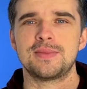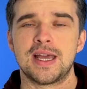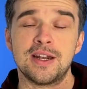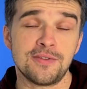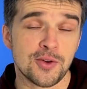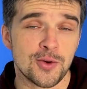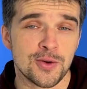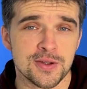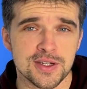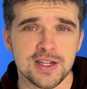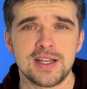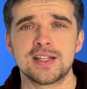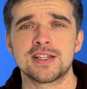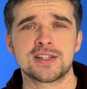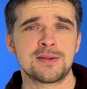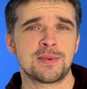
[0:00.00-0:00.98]
And of course,
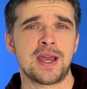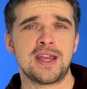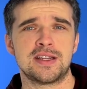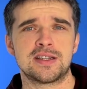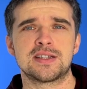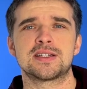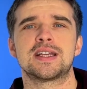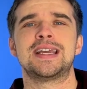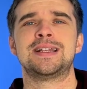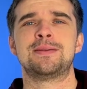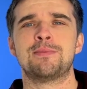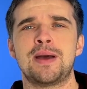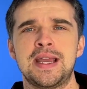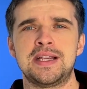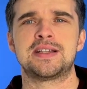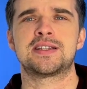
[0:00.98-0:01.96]
in some cases, it
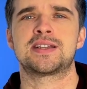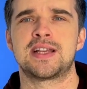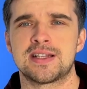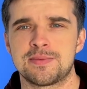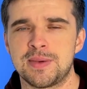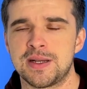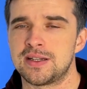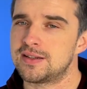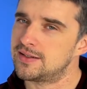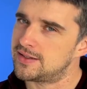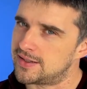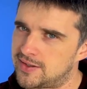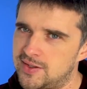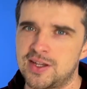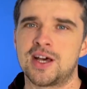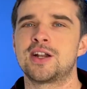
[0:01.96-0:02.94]
makes sense, but
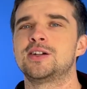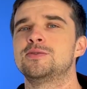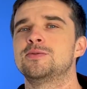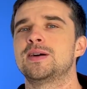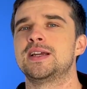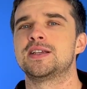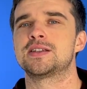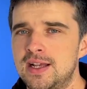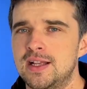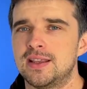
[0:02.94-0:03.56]
not always.